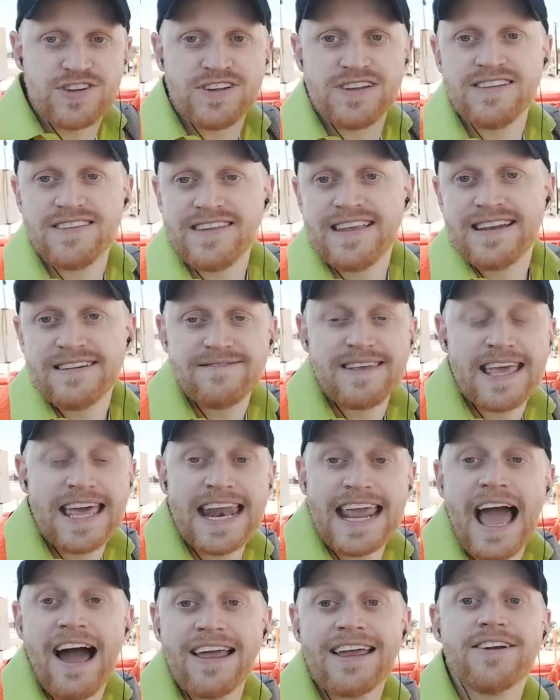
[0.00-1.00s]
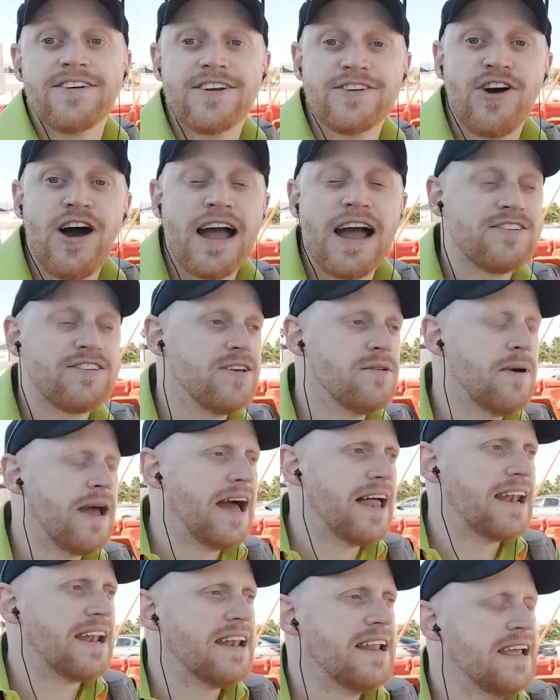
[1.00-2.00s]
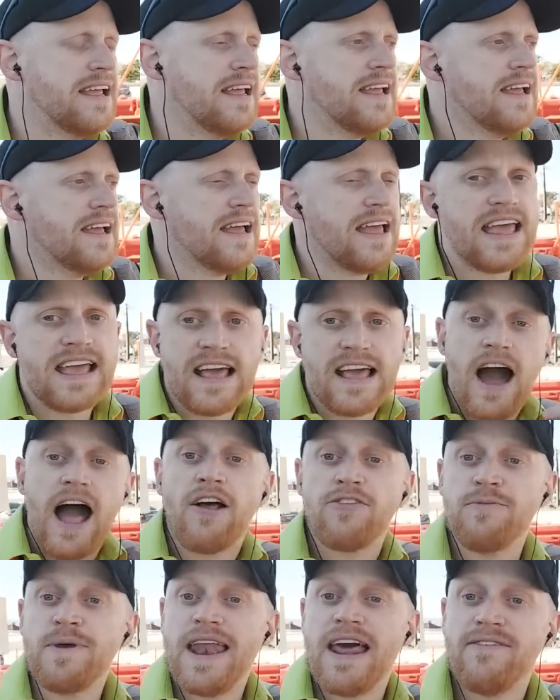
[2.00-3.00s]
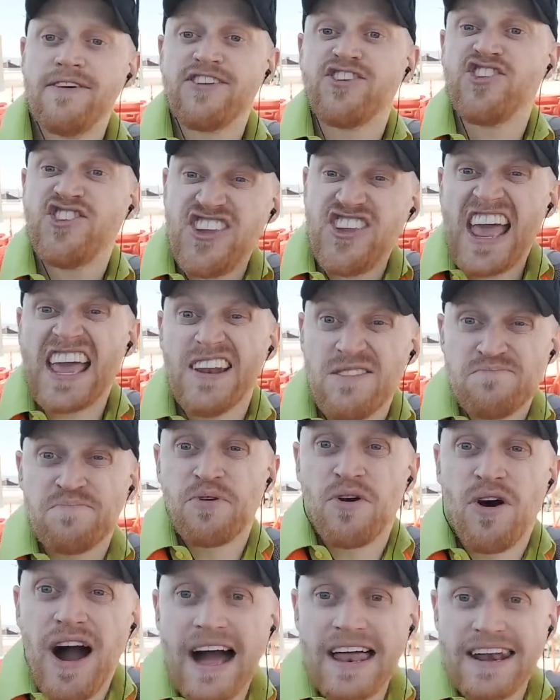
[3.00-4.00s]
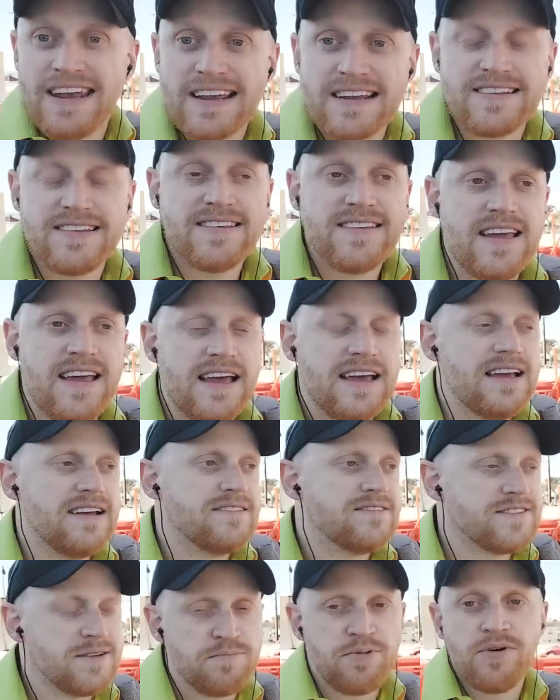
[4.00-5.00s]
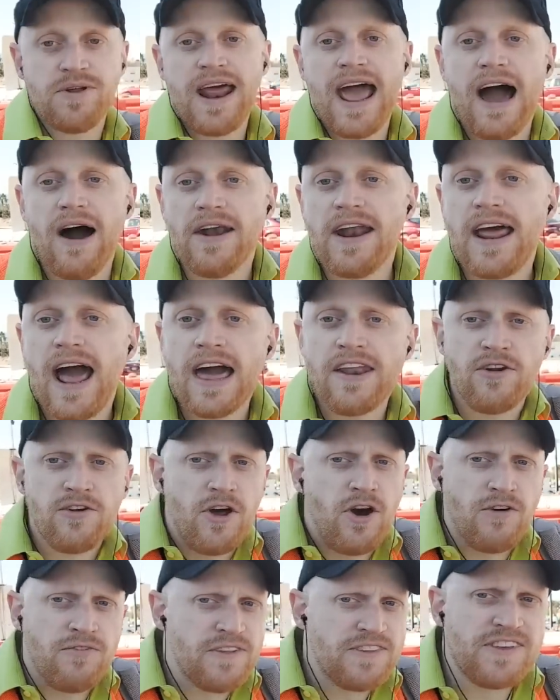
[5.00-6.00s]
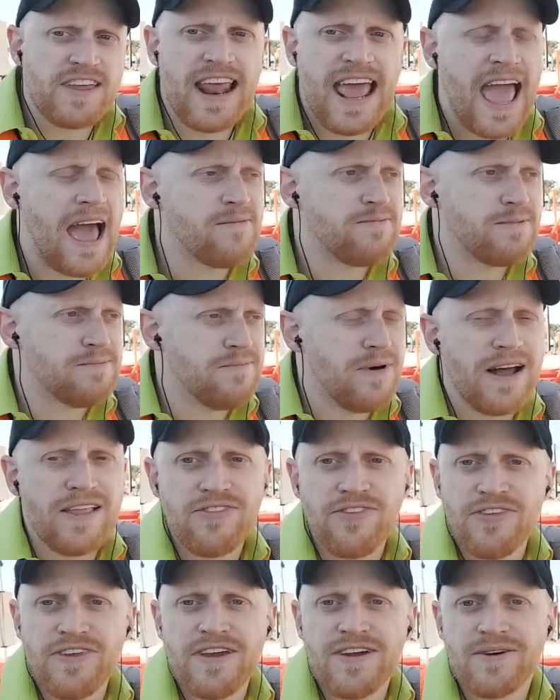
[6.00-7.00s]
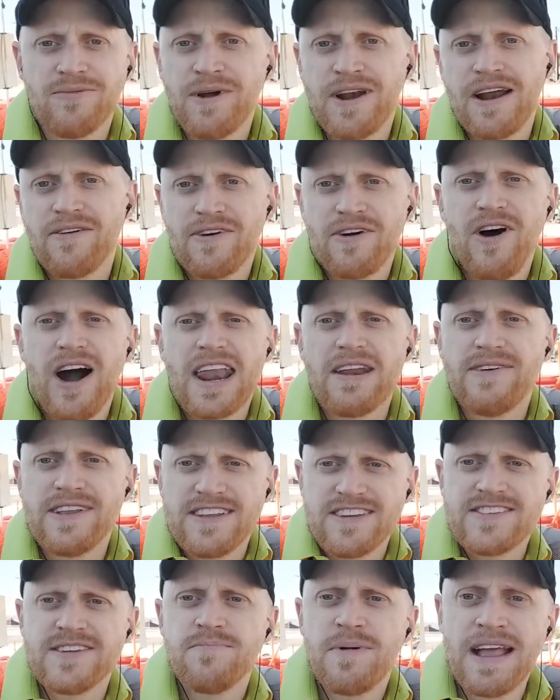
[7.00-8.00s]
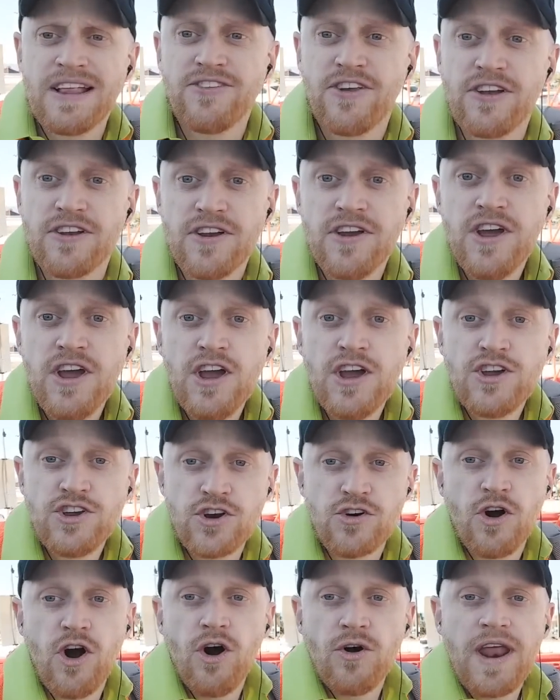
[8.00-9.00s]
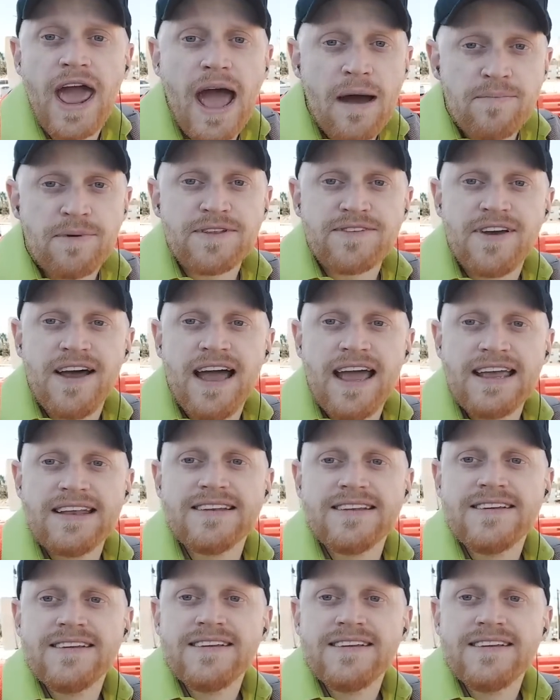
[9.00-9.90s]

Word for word: and then getting out here to talk to you about it it allows me to have a second product uh, to put out I, I don't know if it's going to happen monthly or whatever a lot of it just depends on your own appetite